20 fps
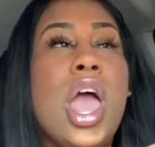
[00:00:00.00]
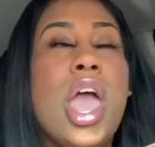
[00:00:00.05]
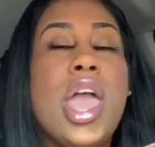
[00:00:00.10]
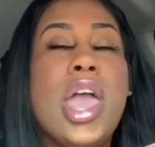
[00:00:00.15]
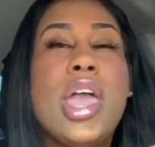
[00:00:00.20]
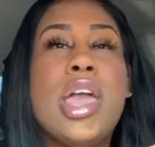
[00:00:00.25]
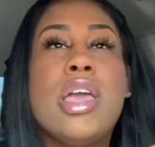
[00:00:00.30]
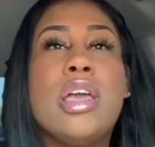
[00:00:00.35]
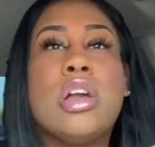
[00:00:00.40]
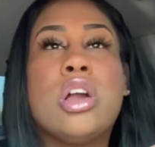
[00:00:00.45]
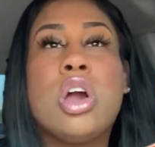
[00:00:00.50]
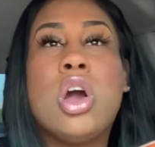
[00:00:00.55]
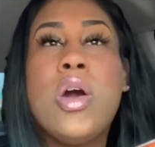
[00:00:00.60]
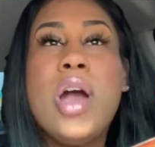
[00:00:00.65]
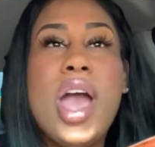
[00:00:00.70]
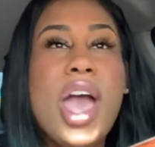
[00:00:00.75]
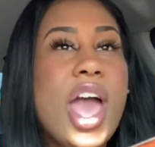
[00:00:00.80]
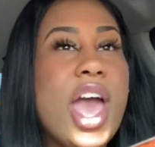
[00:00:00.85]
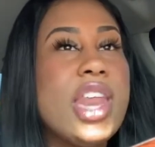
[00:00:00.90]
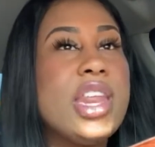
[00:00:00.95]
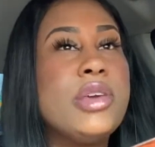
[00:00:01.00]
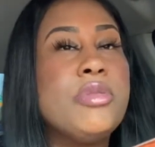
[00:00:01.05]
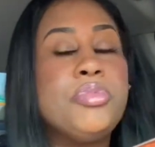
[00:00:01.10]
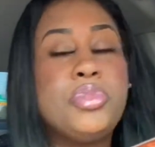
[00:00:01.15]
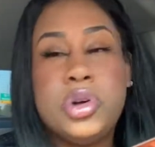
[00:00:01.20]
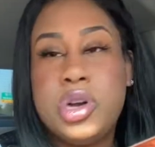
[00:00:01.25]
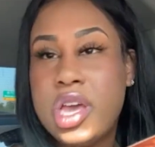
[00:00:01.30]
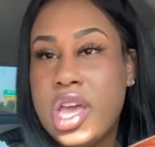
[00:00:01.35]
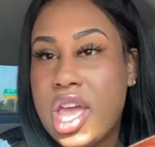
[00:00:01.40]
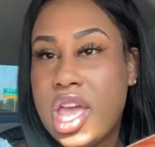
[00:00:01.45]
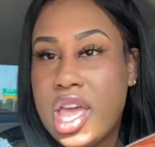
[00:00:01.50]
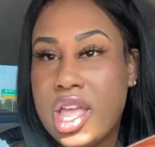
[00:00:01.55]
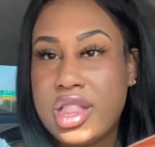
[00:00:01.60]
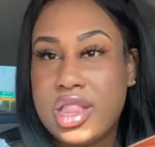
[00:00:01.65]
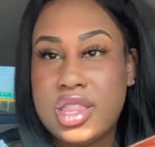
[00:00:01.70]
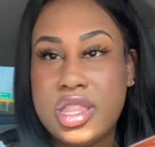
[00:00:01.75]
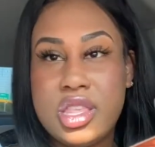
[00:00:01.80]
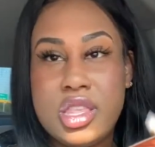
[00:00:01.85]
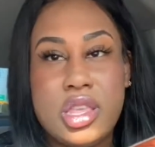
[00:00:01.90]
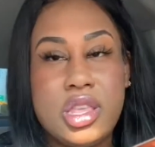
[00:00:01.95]
and go ahead and
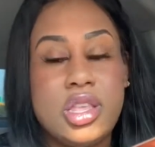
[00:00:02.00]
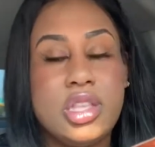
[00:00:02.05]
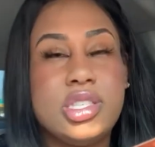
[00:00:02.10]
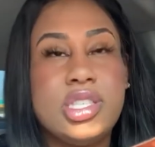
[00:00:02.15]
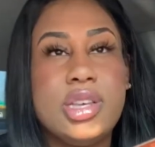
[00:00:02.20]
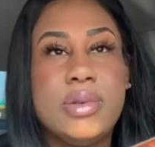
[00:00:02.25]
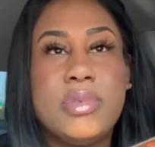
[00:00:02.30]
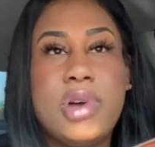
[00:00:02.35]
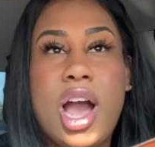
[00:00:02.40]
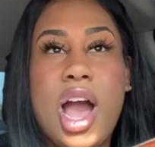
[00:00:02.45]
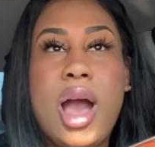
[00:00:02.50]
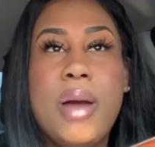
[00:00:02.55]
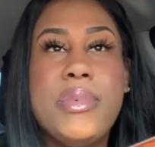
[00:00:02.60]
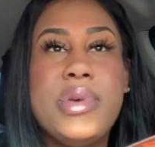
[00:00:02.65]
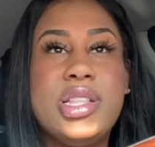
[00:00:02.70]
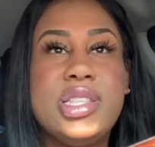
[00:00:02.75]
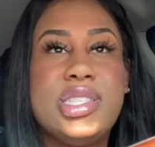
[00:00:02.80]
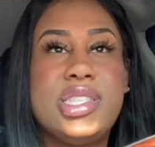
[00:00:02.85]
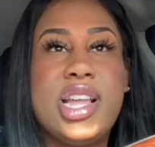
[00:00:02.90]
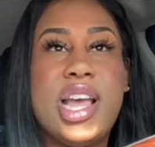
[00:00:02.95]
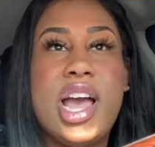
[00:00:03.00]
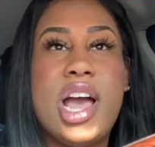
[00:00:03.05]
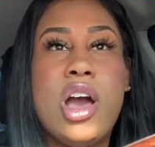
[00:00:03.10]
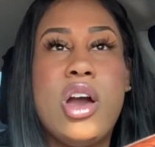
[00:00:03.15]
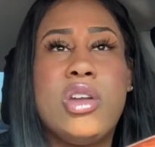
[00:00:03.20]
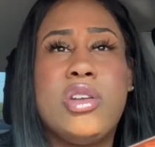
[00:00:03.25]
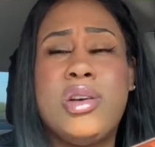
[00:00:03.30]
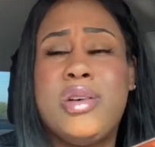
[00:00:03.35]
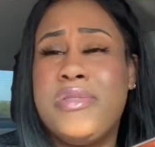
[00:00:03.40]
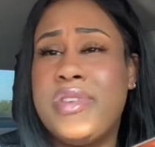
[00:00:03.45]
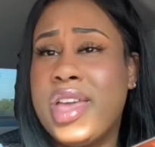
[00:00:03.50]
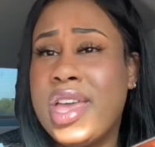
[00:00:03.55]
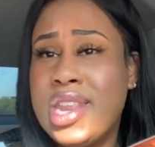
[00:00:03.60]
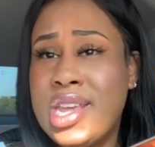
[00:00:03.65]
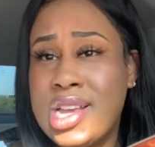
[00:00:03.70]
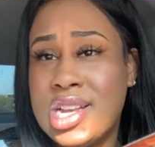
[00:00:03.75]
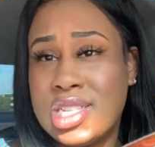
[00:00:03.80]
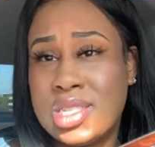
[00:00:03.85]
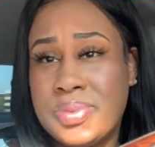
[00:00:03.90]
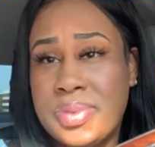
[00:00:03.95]
put some comments down of
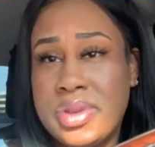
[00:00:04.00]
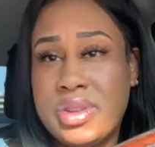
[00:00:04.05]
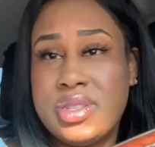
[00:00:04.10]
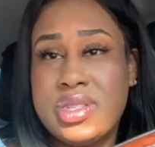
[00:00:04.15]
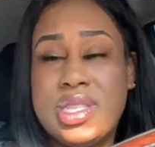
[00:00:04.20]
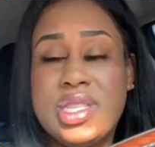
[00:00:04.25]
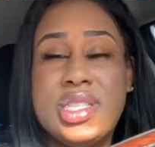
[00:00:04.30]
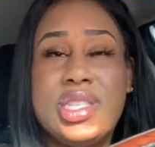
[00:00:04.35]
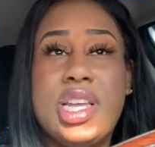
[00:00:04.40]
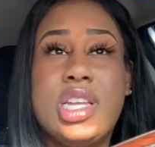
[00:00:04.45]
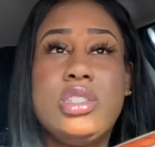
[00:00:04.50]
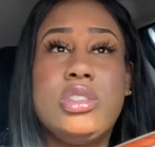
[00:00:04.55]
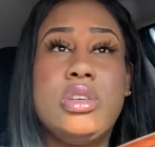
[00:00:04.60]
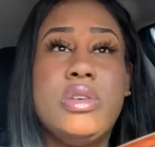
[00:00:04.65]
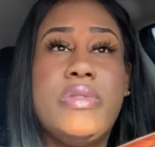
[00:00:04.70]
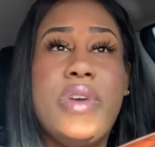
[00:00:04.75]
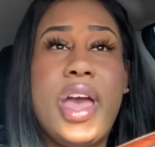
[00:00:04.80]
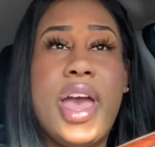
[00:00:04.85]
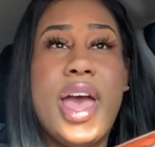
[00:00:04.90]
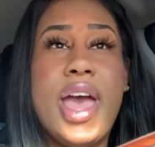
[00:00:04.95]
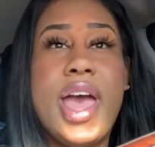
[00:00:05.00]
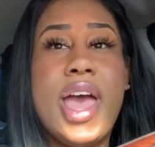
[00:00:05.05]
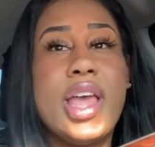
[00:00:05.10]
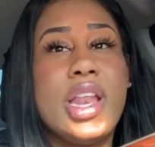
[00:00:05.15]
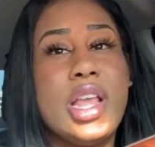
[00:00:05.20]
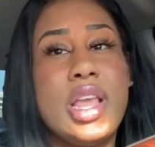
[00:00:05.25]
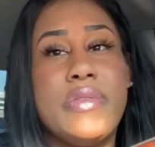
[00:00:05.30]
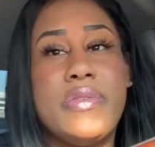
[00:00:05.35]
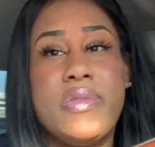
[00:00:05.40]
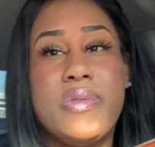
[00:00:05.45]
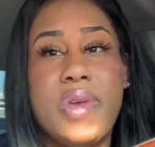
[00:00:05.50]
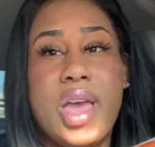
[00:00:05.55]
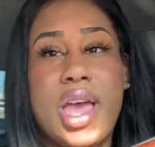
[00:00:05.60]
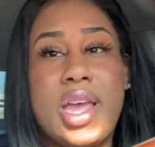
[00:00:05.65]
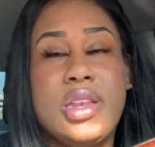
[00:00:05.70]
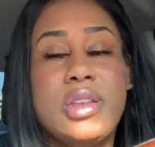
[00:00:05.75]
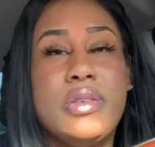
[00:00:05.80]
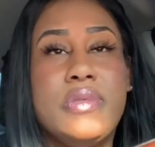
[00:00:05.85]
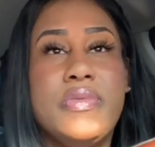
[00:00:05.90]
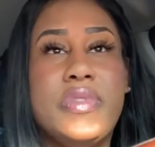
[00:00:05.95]
any experiences that you've had, if you've
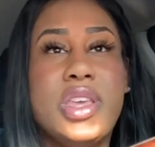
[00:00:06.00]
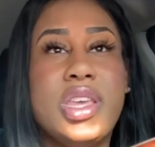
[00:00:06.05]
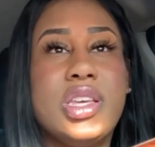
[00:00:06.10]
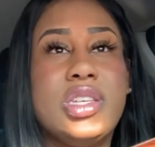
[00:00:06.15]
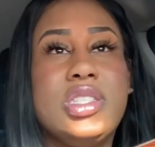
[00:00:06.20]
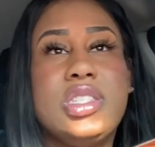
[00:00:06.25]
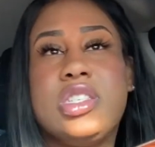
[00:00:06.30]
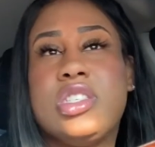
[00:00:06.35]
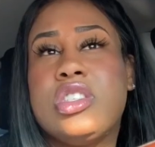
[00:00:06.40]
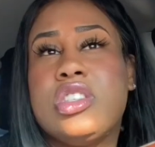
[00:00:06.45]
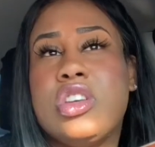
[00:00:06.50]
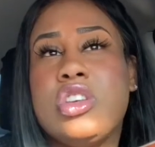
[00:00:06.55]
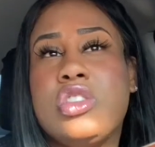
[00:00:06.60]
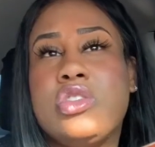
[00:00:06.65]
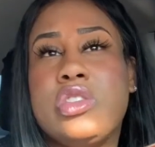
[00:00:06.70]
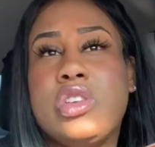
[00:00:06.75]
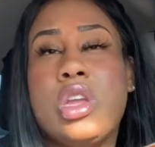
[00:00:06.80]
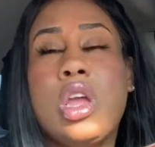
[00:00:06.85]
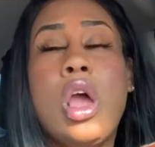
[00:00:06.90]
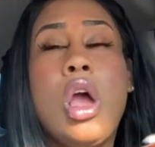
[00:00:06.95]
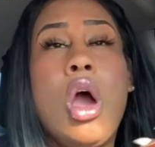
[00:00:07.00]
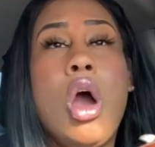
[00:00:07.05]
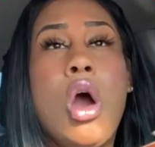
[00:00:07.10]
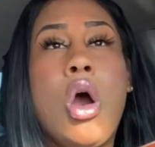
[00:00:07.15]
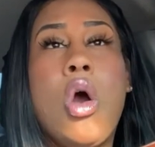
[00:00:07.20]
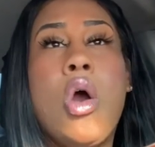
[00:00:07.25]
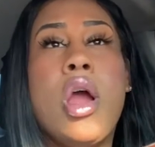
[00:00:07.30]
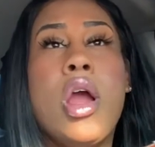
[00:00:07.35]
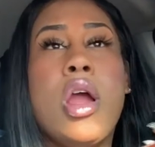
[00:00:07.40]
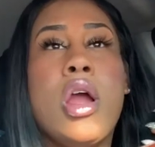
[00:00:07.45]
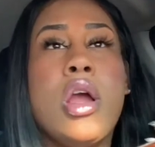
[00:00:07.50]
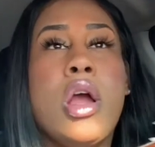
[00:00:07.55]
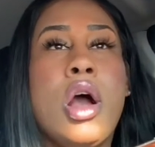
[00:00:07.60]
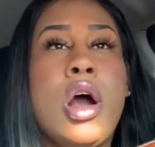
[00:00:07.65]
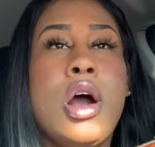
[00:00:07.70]
had the VSG surgery, or